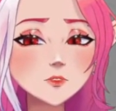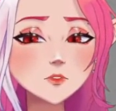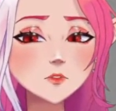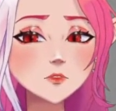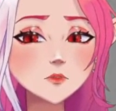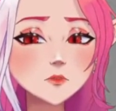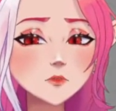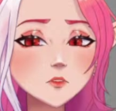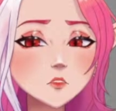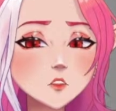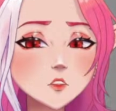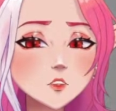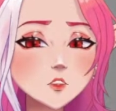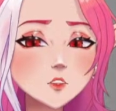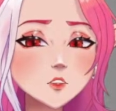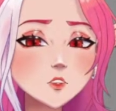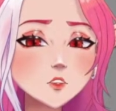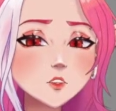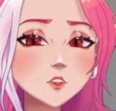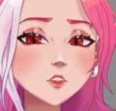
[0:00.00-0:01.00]

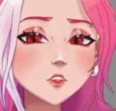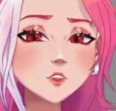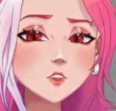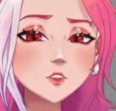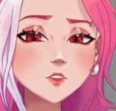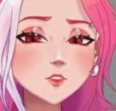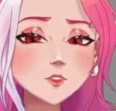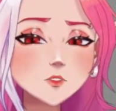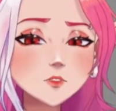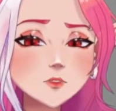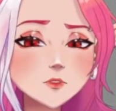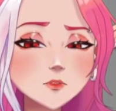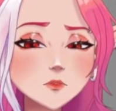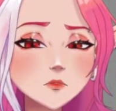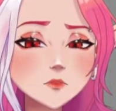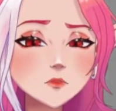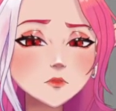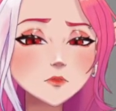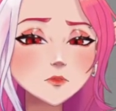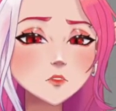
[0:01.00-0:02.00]

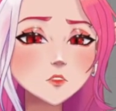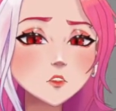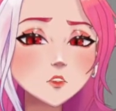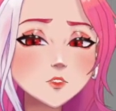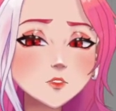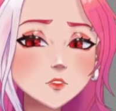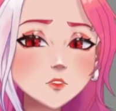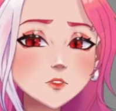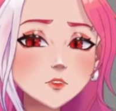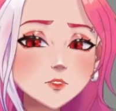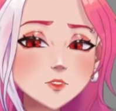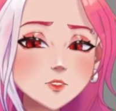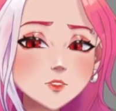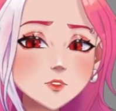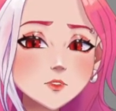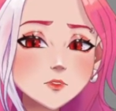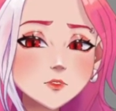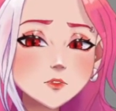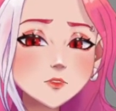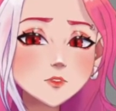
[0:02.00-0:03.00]
While the ooze has a
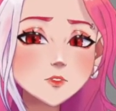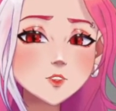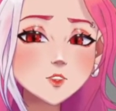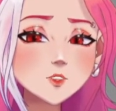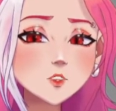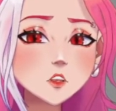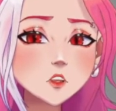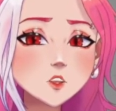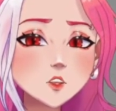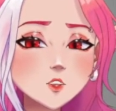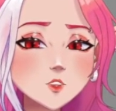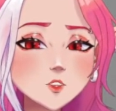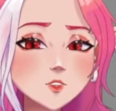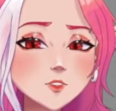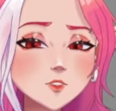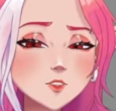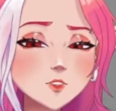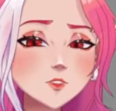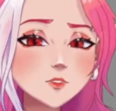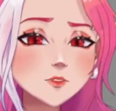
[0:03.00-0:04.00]
creature smaller than
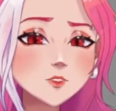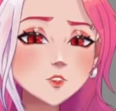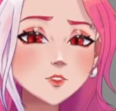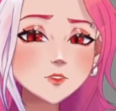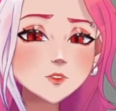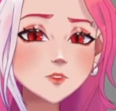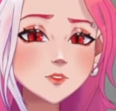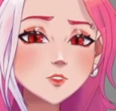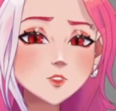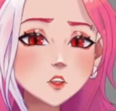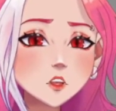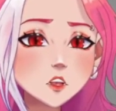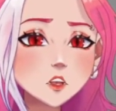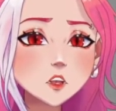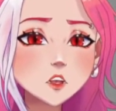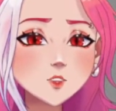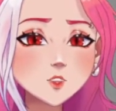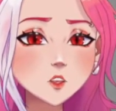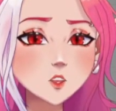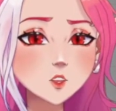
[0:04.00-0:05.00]
itself grabbed this way. Oh,
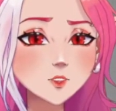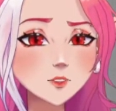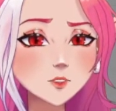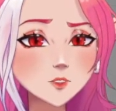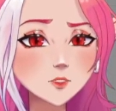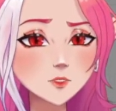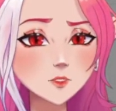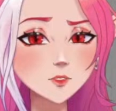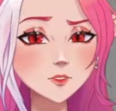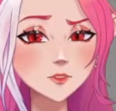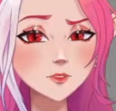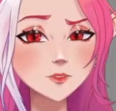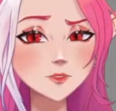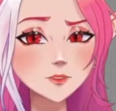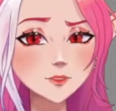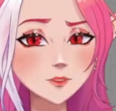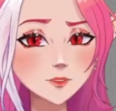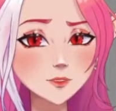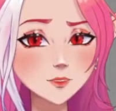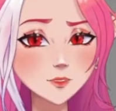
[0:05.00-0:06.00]
okay.
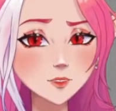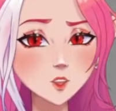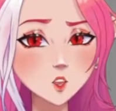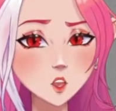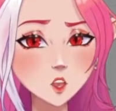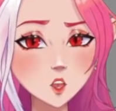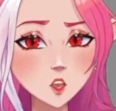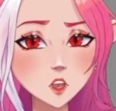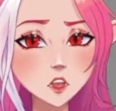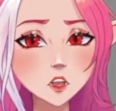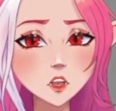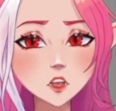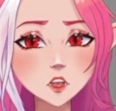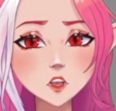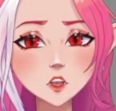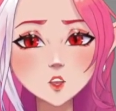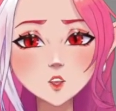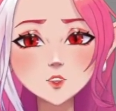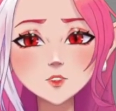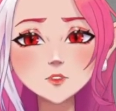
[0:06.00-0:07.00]

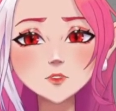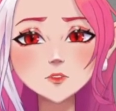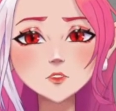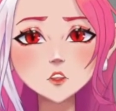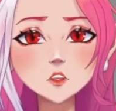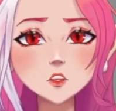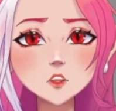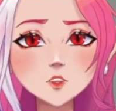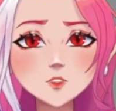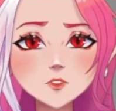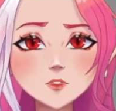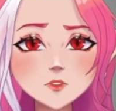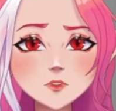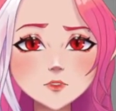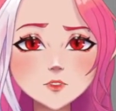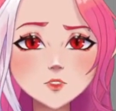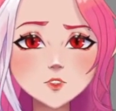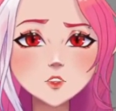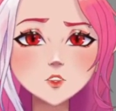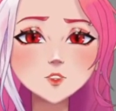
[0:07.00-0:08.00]
Alright.
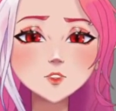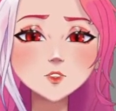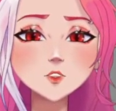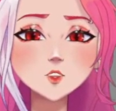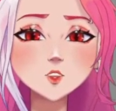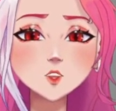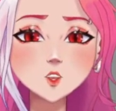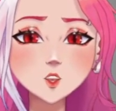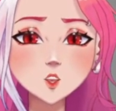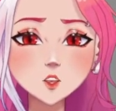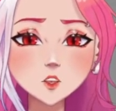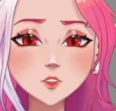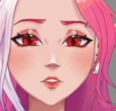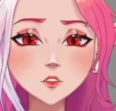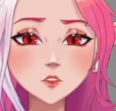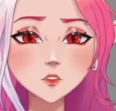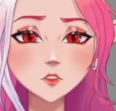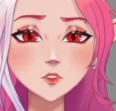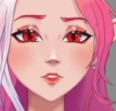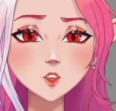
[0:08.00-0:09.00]
So we'll just change
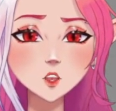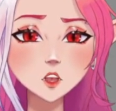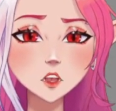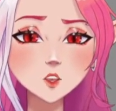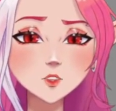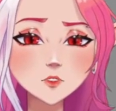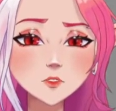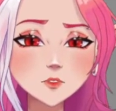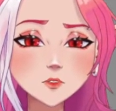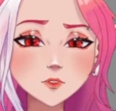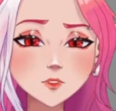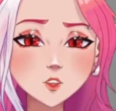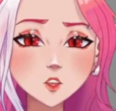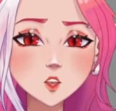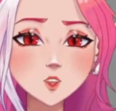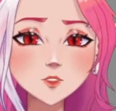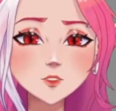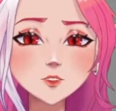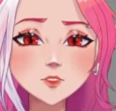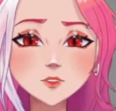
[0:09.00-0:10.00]
ooze out for
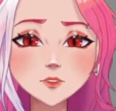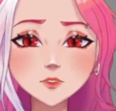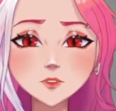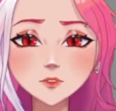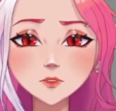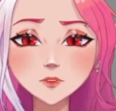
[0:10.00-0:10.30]
Dark Mantle.